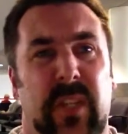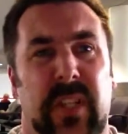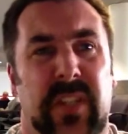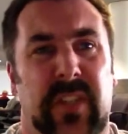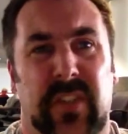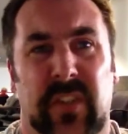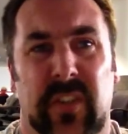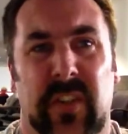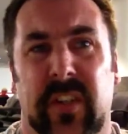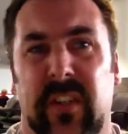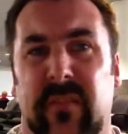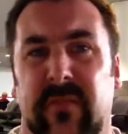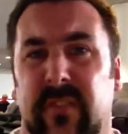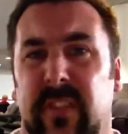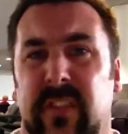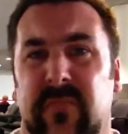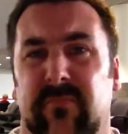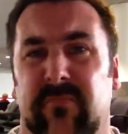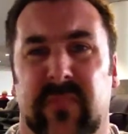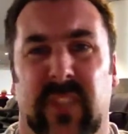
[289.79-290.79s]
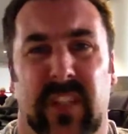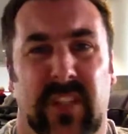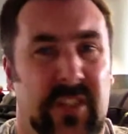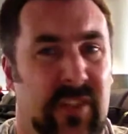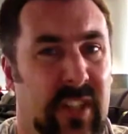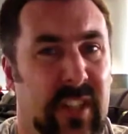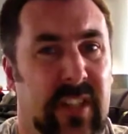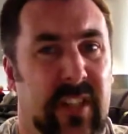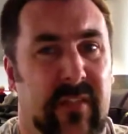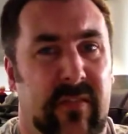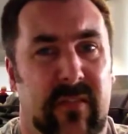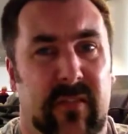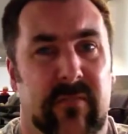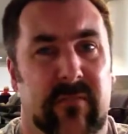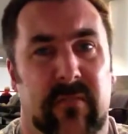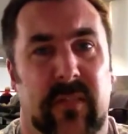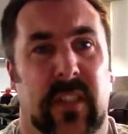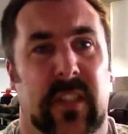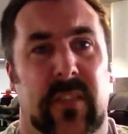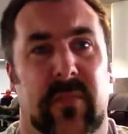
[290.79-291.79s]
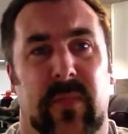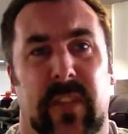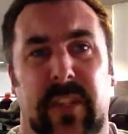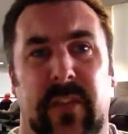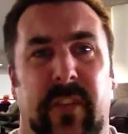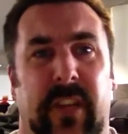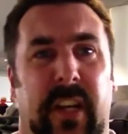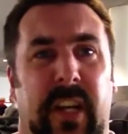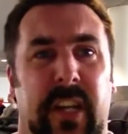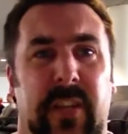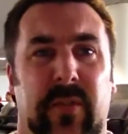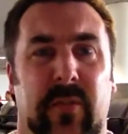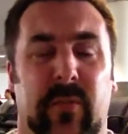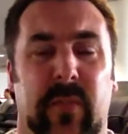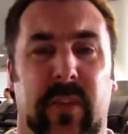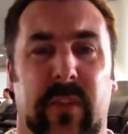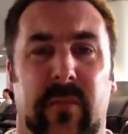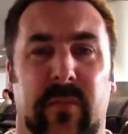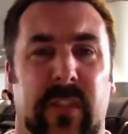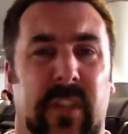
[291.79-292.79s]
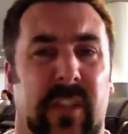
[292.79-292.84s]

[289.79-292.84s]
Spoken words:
assertive and constructive in your engagement with them.